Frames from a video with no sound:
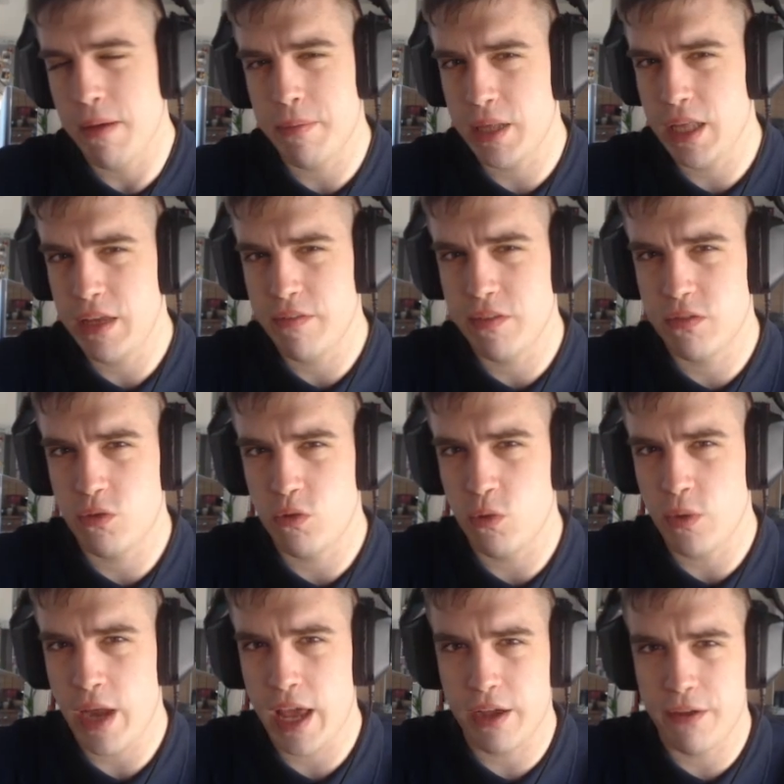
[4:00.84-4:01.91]
believe it's to
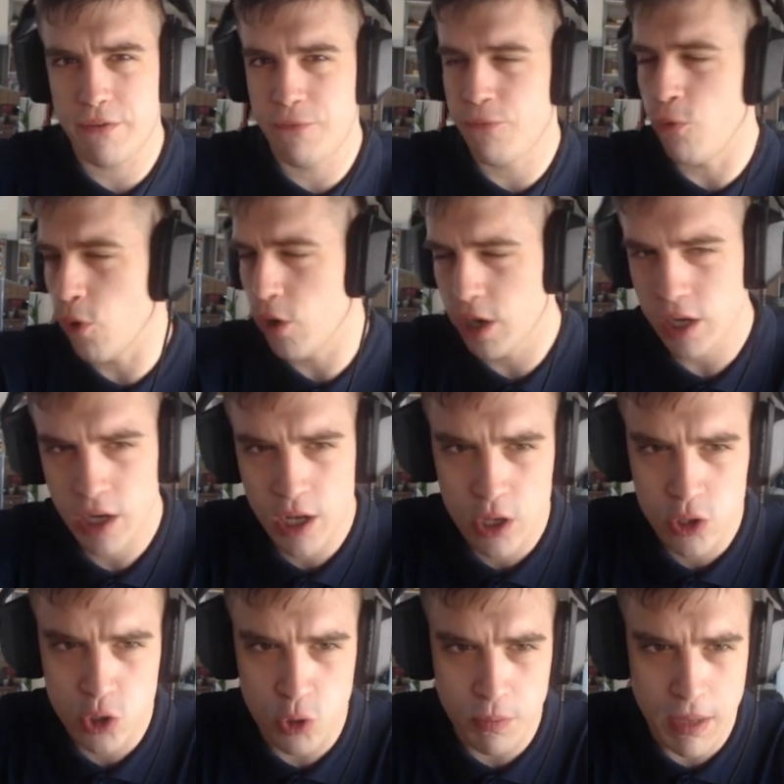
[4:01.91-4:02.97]
rank 4
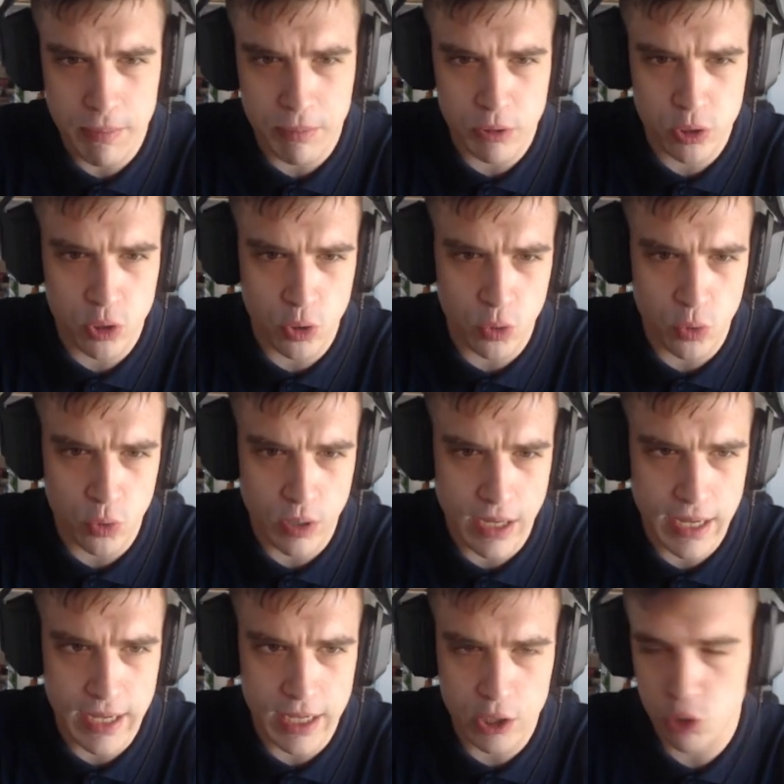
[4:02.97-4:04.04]
to be able to
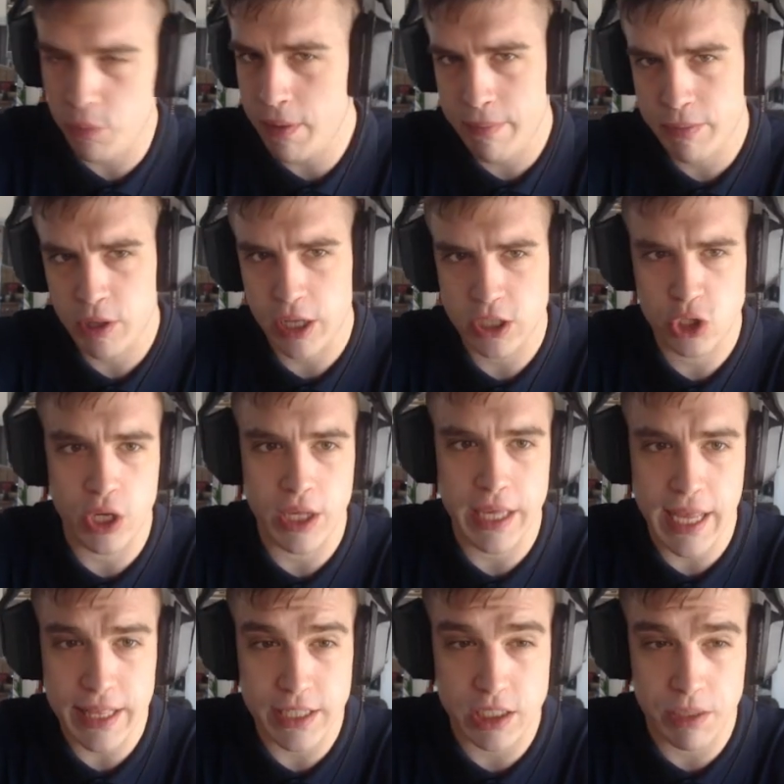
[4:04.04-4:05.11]
actually
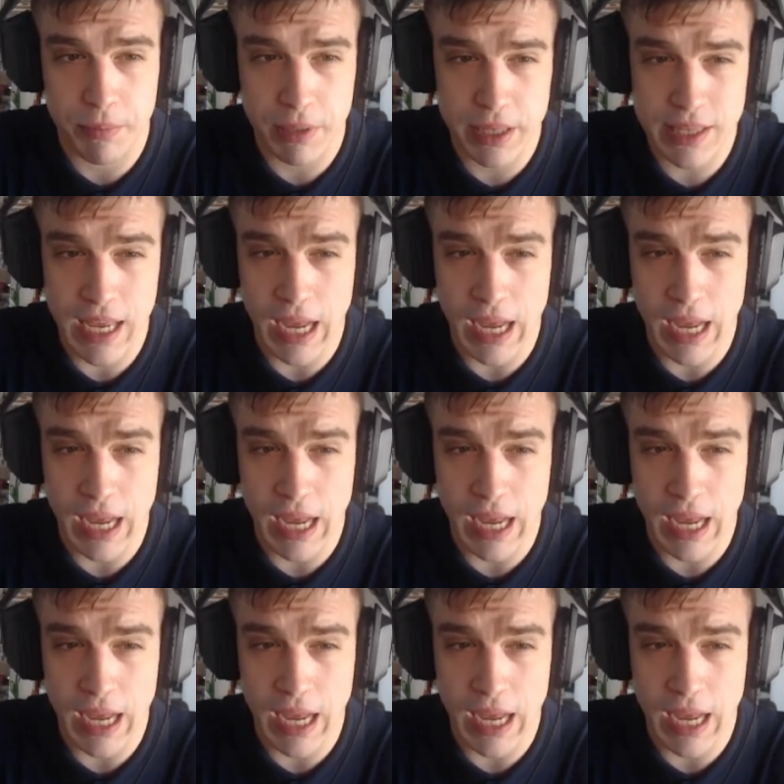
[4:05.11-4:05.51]
get this ability.